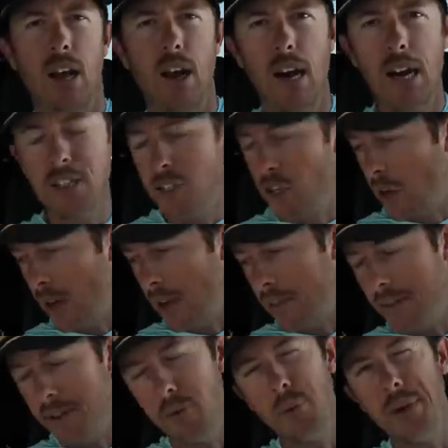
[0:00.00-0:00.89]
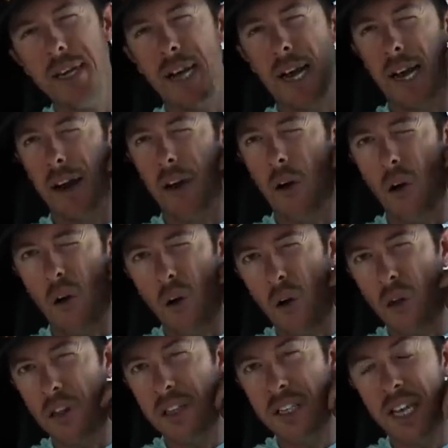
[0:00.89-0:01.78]
All right, y'all, I think we got
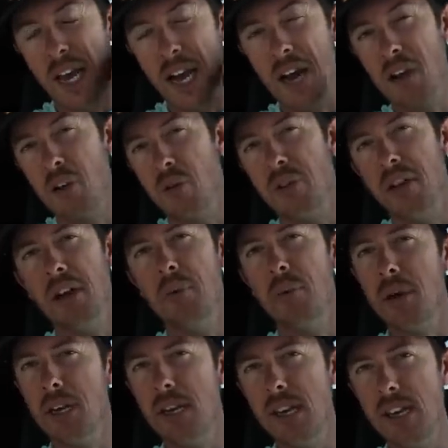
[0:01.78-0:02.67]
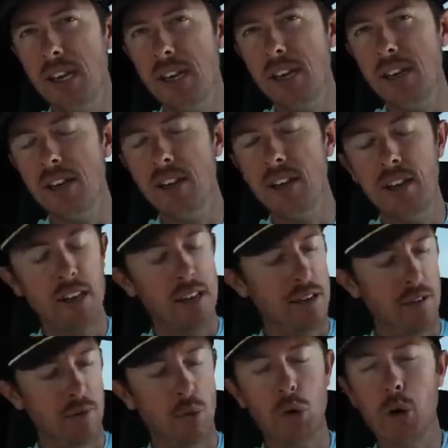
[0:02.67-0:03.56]
all the tackle that we need.
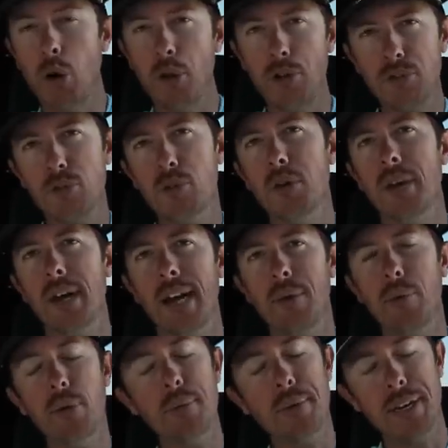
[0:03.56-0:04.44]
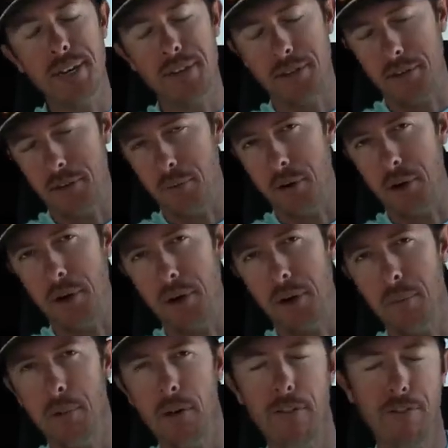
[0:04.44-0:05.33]
We'll go through it when we get to the
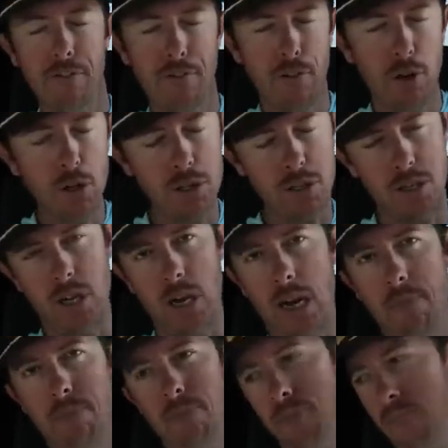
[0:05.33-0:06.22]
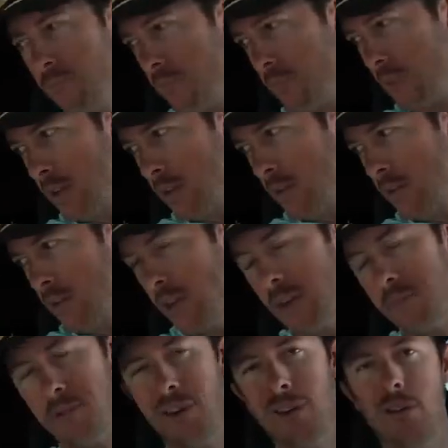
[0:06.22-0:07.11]
water. But first up,
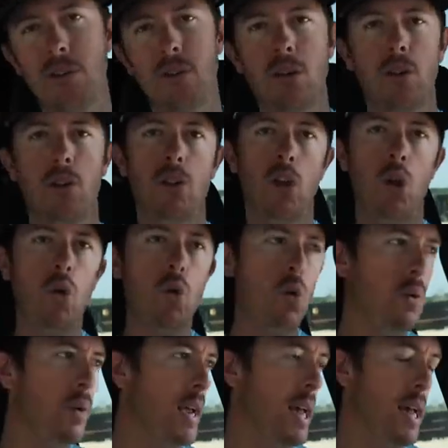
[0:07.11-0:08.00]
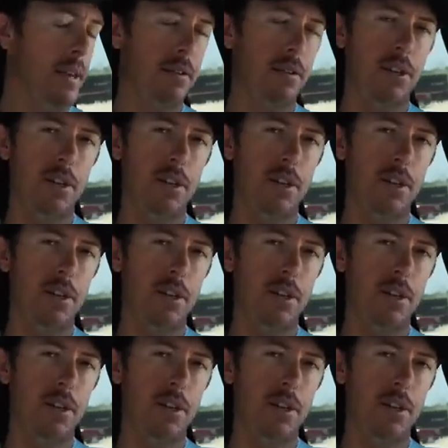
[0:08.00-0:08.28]
stopped at our little local gas